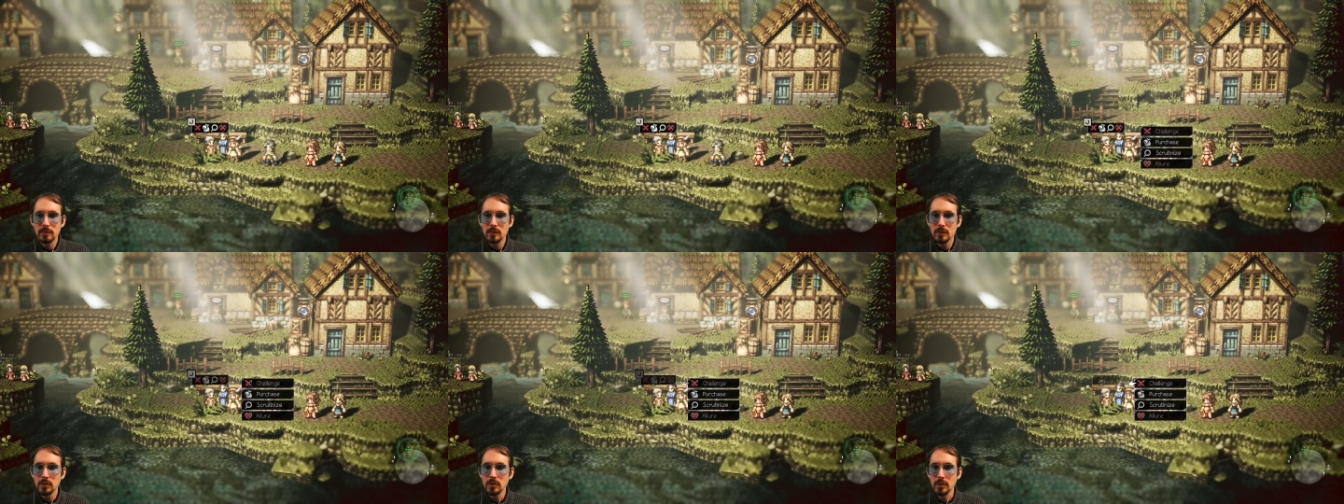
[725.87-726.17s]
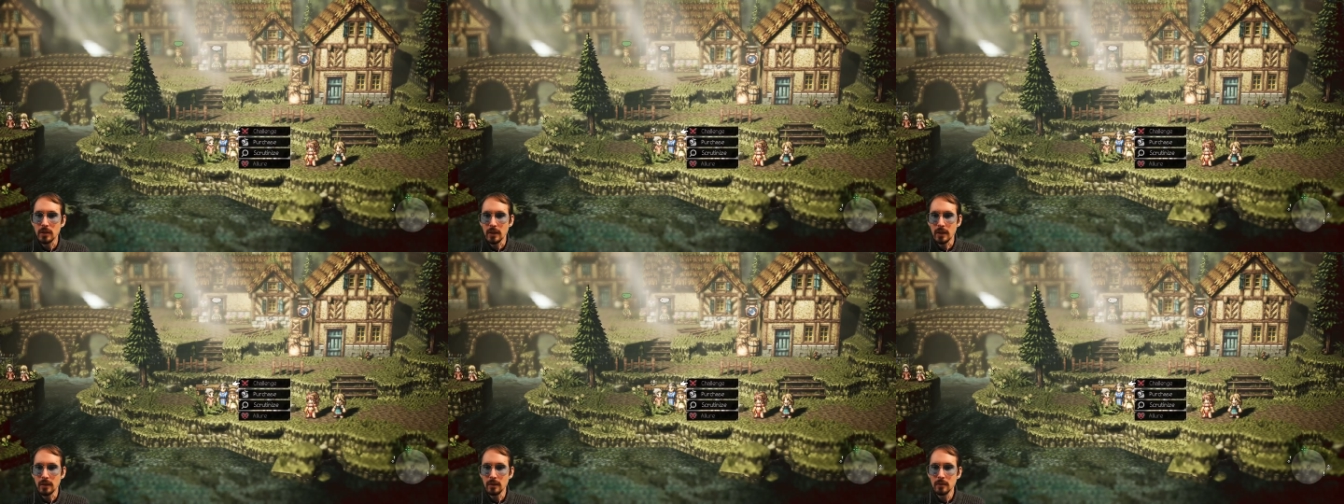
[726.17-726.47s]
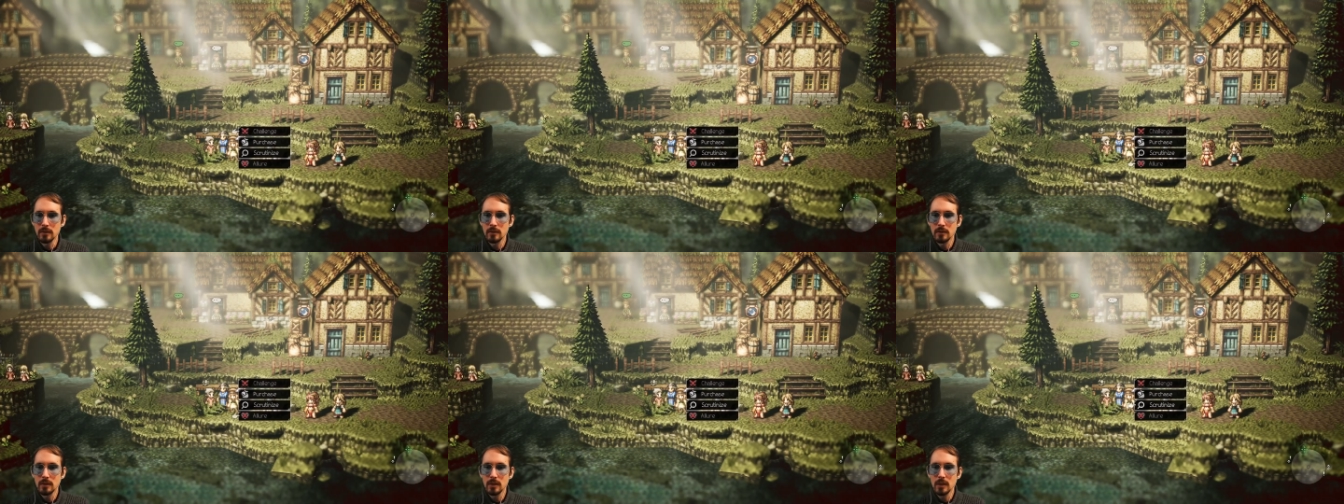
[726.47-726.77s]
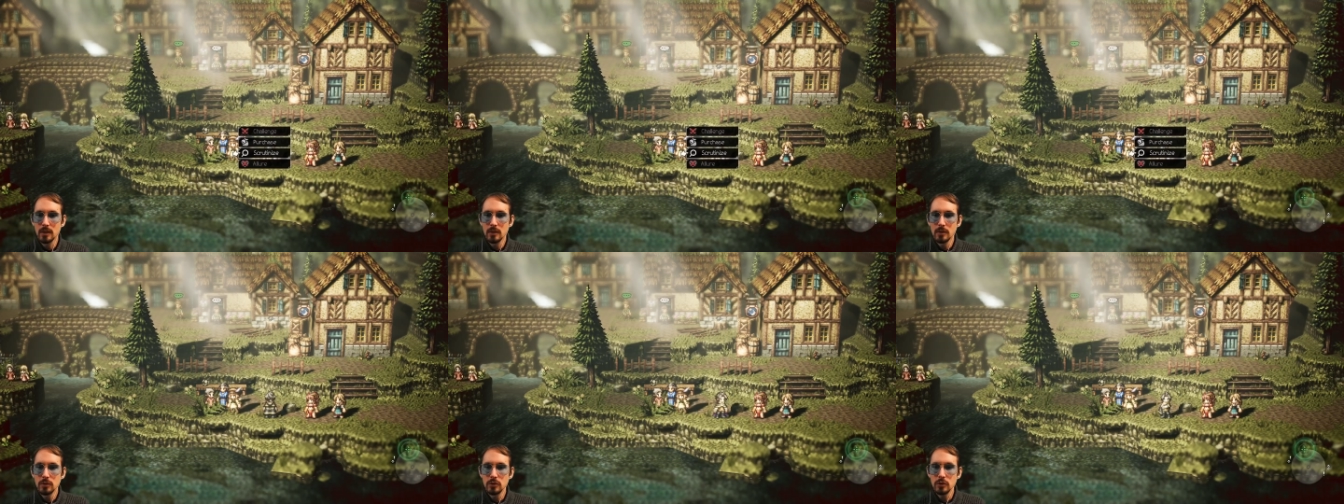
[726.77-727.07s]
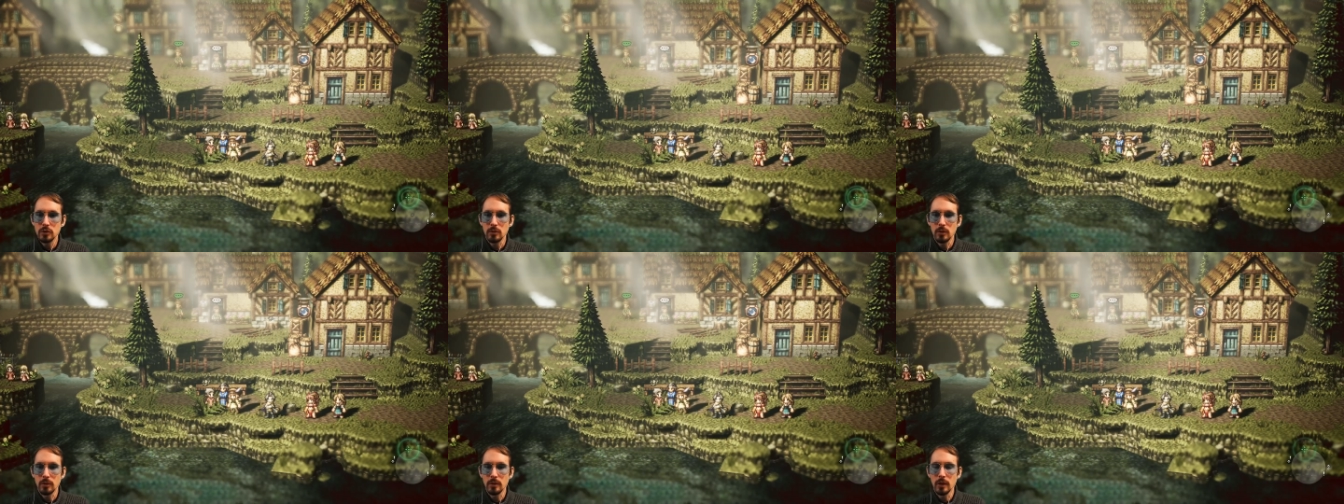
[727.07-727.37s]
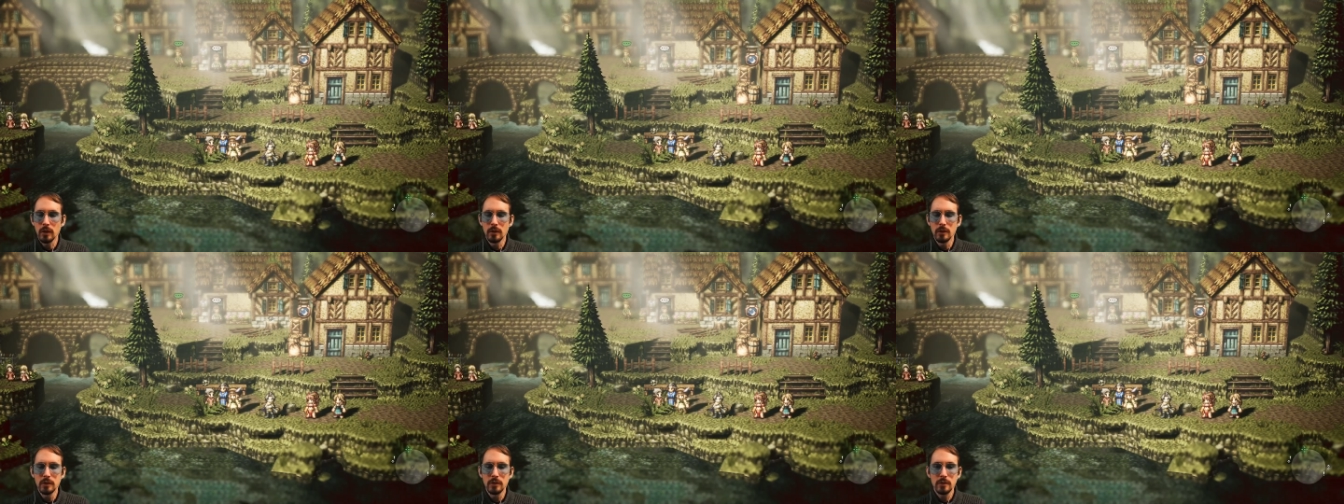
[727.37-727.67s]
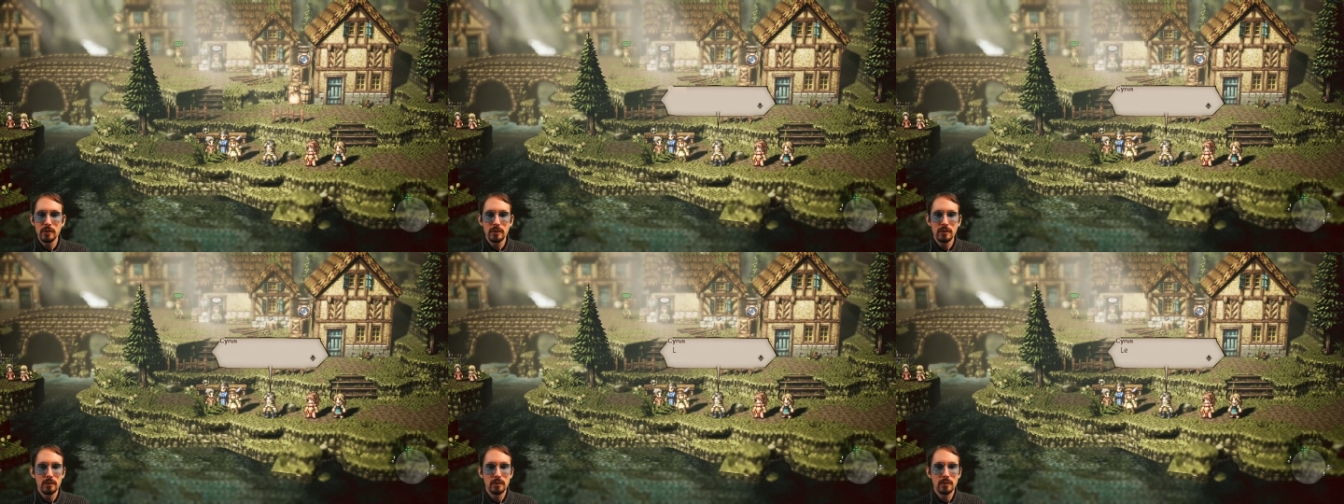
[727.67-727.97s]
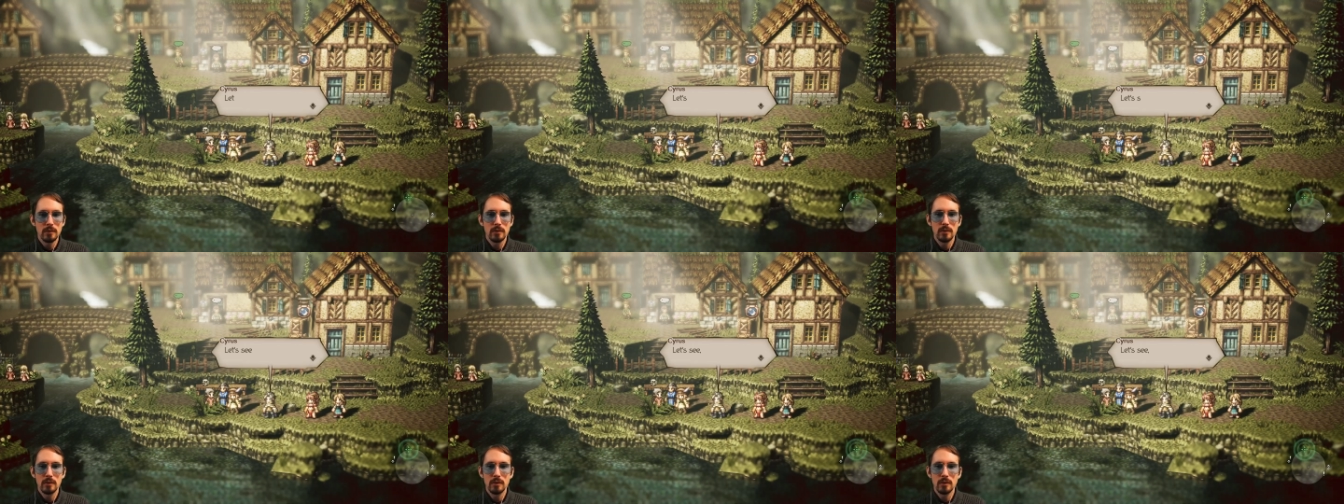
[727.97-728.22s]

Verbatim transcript: Scary. noise.